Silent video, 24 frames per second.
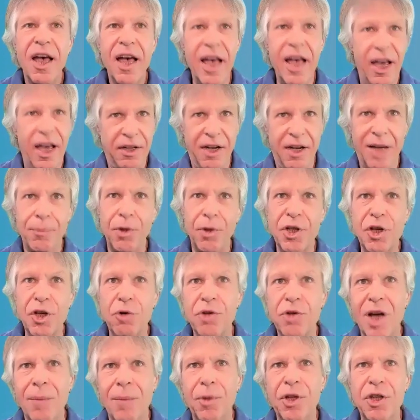at
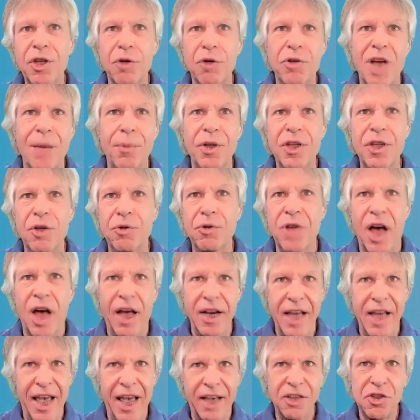
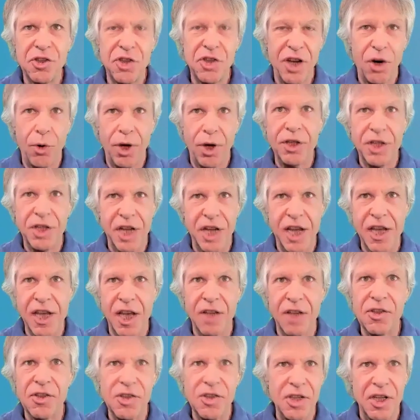
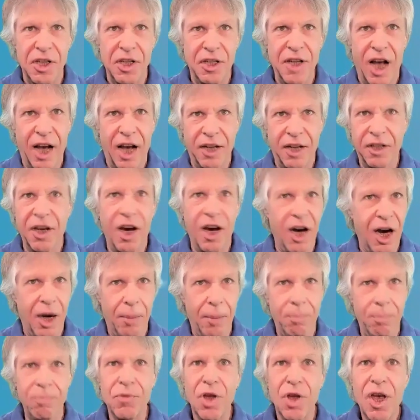
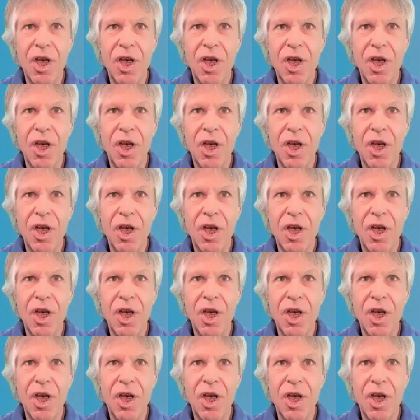www.xterrajsc.com.